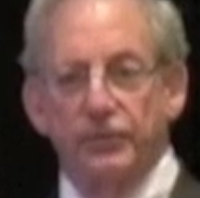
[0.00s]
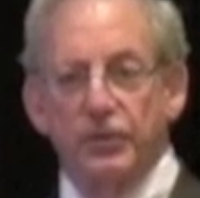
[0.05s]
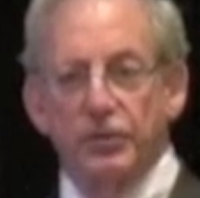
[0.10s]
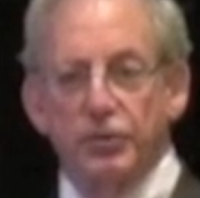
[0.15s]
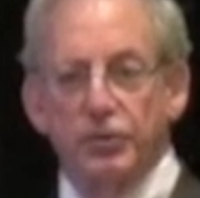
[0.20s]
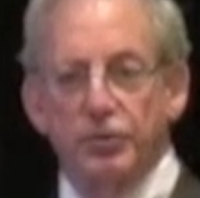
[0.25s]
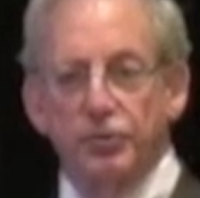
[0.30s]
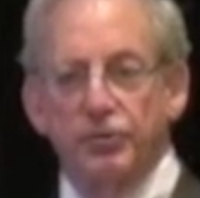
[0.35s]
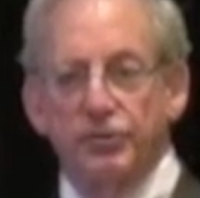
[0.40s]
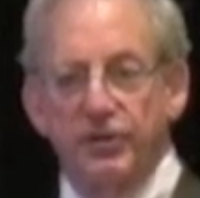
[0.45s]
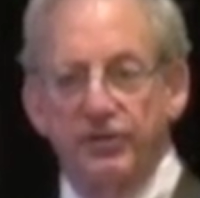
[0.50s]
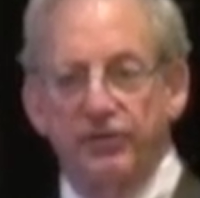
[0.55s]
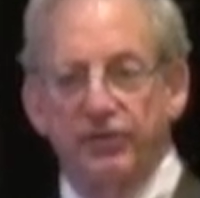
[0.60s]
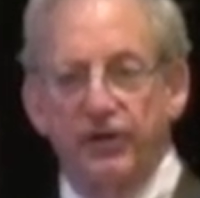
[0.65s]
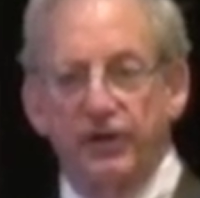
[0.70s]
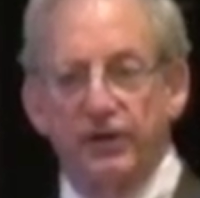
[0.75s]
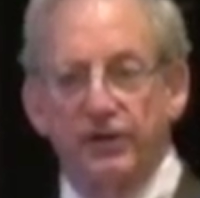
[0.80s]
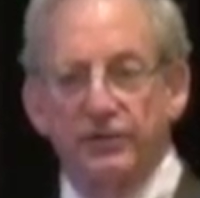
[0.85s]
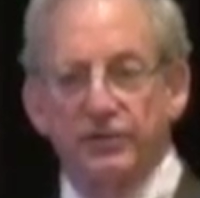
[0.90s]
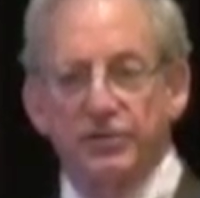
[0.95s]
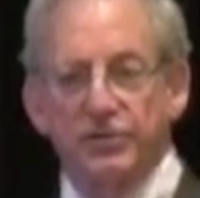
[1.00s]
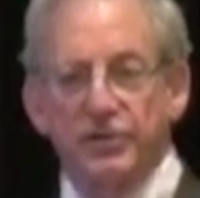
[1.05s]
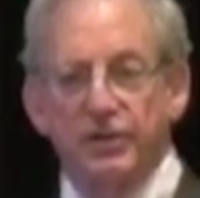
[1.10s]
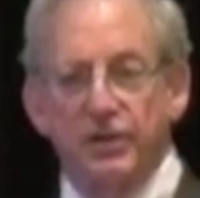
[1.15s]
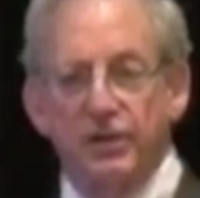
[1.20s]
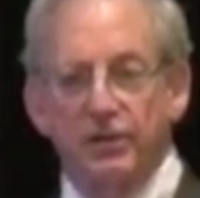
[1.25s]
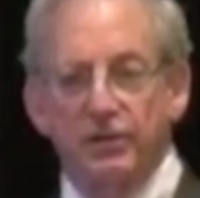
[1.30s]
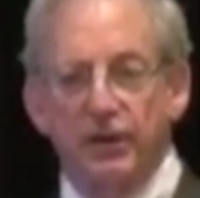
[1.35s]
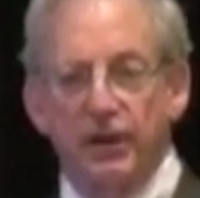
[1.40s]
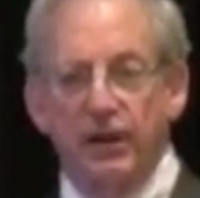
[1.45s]
certificates,
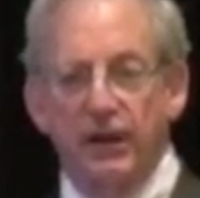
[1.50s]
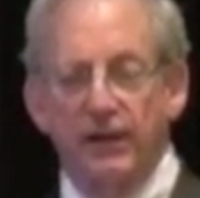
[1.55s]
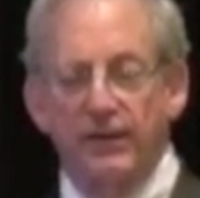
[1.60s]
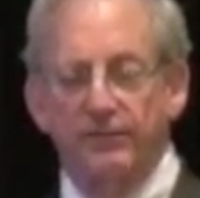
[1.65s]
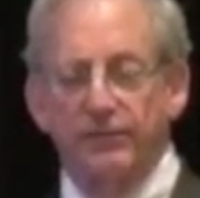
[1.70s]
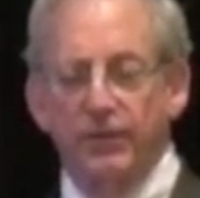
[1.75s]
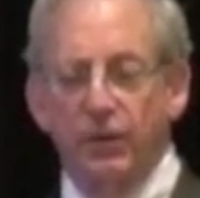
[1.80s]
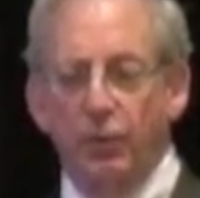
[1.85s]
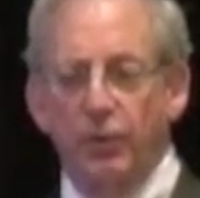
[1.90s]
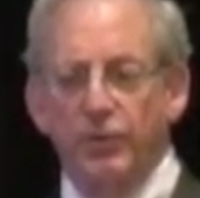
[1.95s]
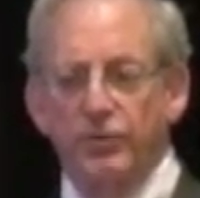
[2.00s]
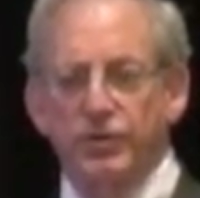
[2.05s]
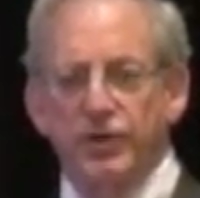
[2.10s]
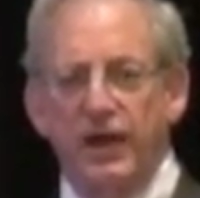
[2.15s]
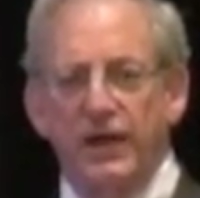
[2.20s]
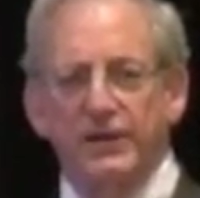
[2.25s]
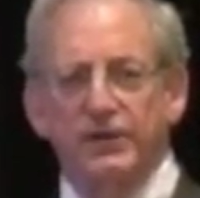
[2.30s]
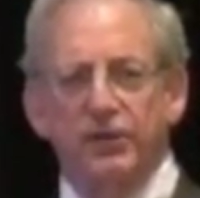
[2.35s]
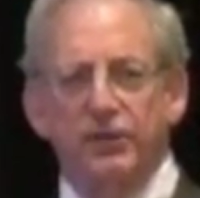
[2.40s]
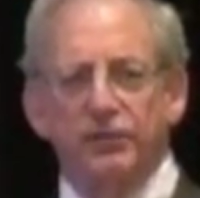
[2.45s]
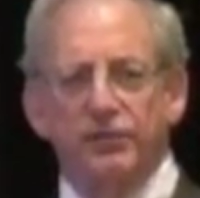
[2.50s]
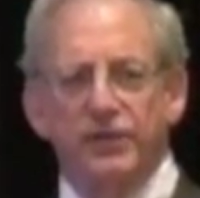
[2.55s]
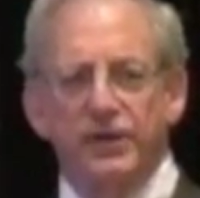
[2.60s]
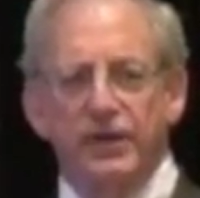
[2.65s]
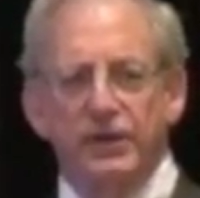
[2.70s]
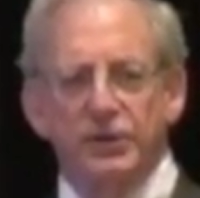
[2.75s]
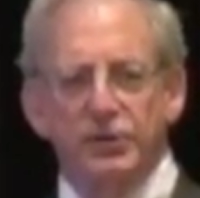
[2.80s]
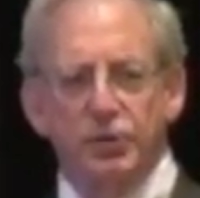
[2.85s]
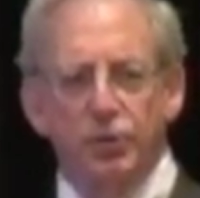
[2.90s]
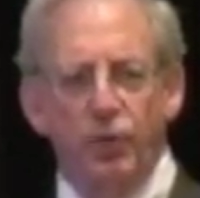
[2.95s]
okay, which I don't
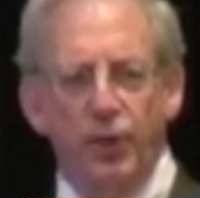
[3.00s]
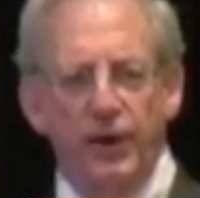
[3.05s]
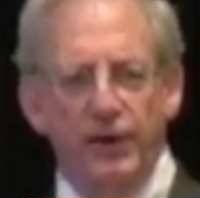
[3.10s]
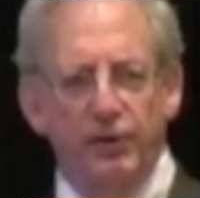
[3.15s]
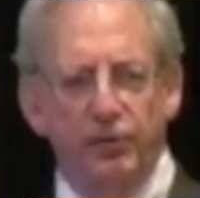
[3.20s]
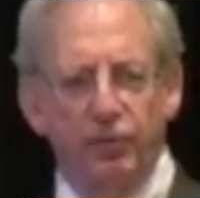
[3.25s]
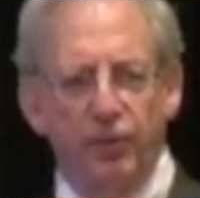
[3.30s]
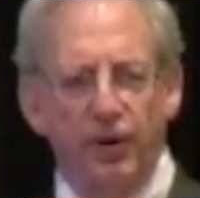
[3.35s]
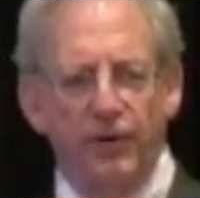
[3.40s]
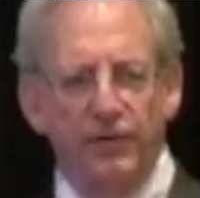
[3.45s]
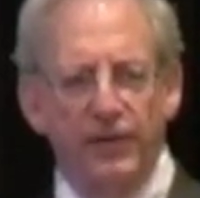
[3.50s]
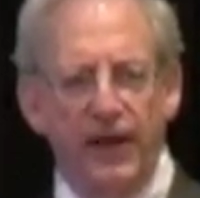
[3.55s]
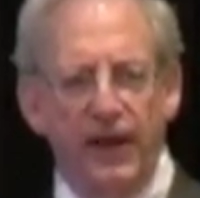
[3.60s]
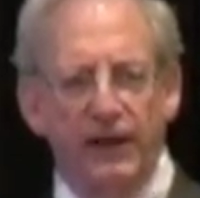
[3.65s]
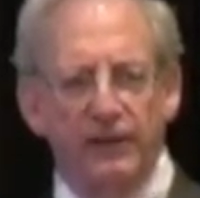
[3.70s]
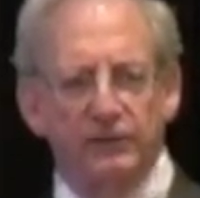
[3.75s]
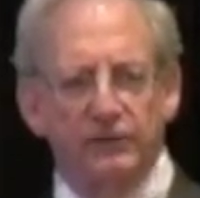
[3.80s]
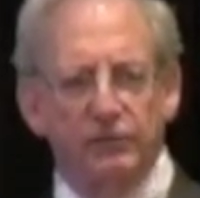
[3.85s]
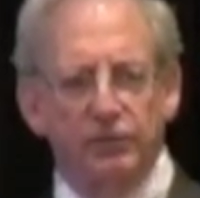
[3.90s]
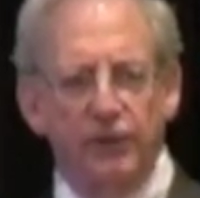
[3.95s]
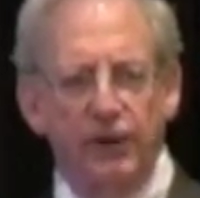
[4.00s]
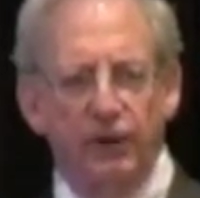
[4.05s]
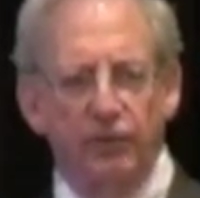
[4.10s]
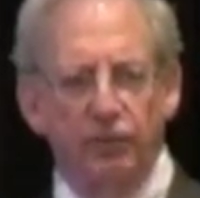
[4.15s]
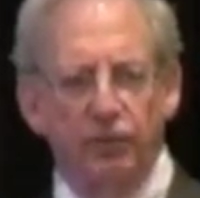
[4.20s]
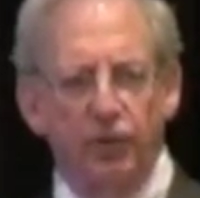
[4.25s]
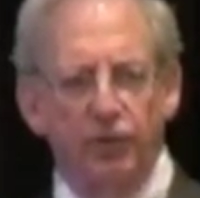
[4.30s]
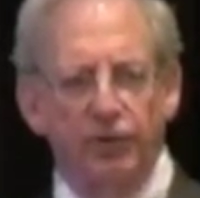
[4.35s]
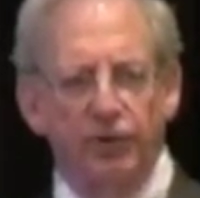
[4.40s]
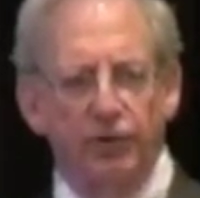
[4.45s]
think is a way to run that
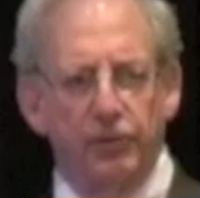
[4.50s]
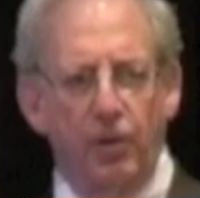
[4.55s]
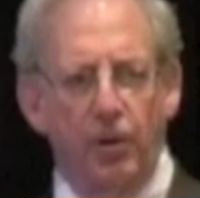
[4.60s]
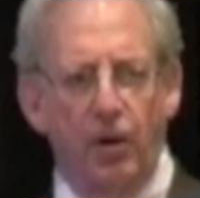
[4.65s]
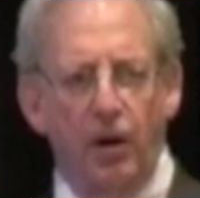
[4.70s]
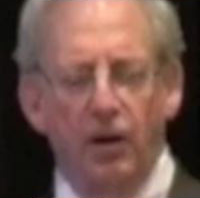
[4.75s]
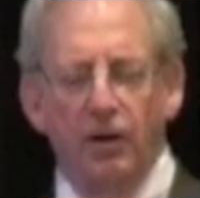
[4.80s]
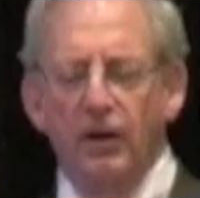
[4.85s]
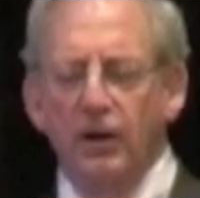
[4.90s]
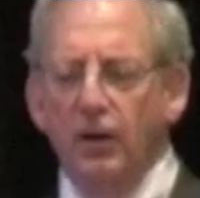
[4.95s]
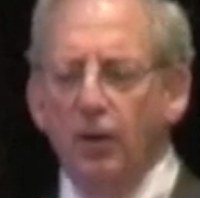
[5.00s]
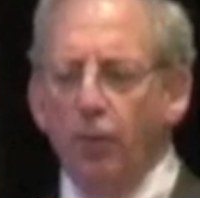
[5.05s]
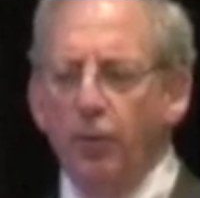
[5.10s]
railroad at all.